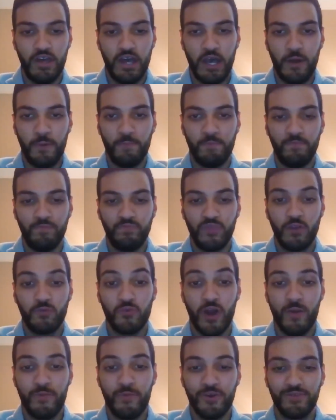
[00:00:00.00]
Um,
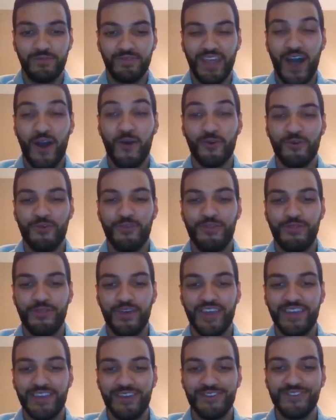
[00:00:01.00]
Robert, I want to
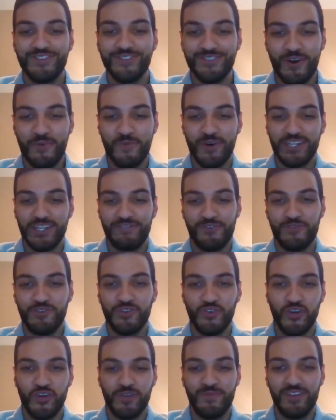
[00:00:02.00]
thank you so much for
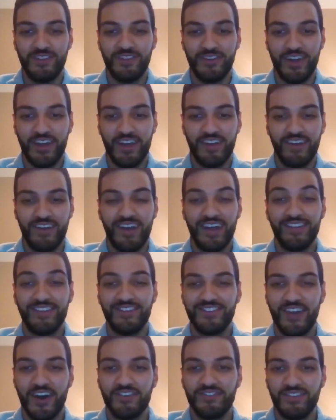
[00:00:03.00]
joining me today and
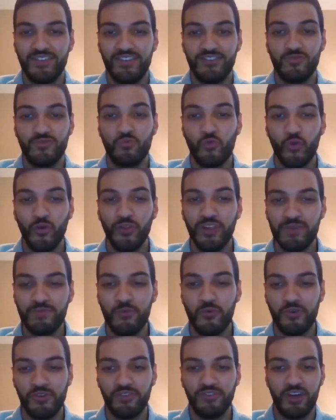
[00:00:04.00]
discussing this really
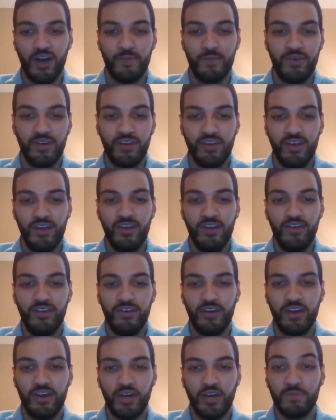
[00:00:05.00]
important topic.
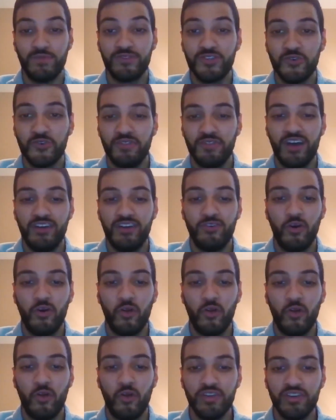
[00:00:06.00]
Uh, I'm certain that
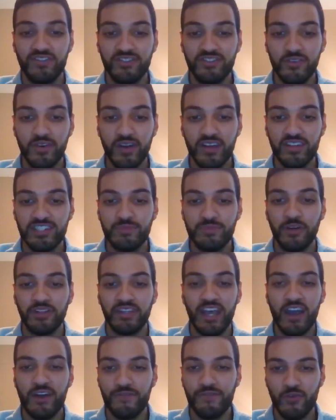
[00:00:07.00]
not only students,
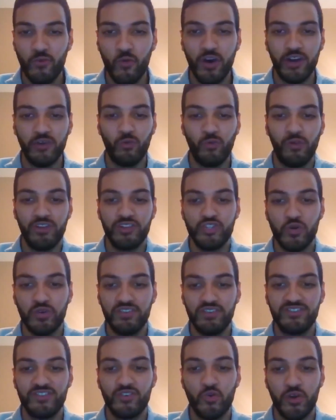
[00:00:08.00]
but everyone will
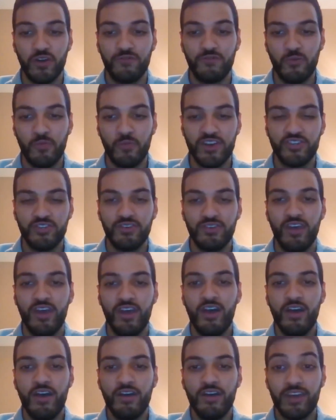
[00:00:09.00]
enjoy this great information
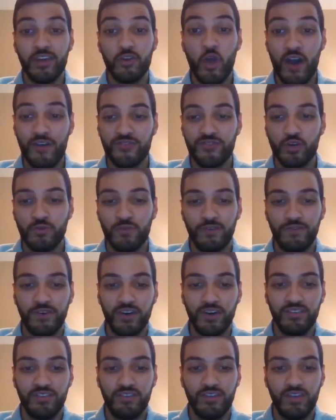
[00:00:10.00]
that you have shared with
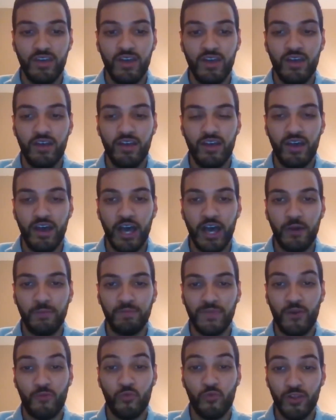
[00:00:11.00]
us.
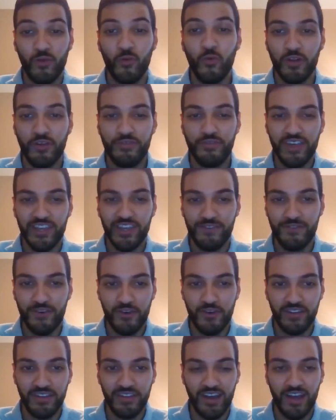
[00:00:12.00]
Um, I really want to thank you
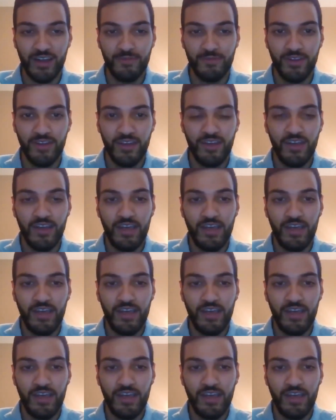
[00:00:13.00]
for your time.